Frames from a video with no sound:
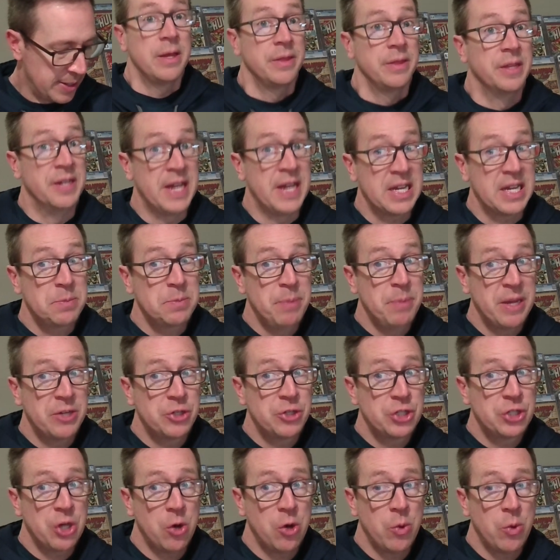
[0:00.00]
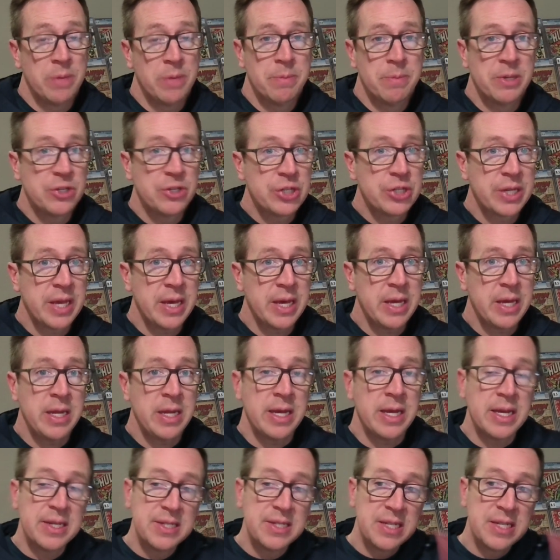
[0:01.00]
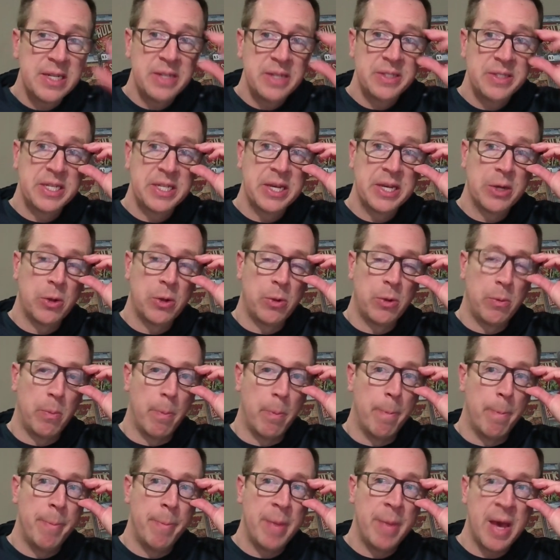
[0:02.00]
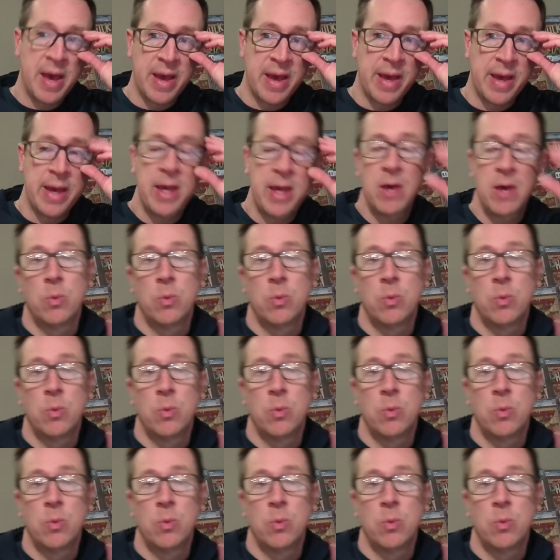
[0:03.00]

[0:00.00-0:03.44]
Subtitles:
The next big show in Michigan isn't until May,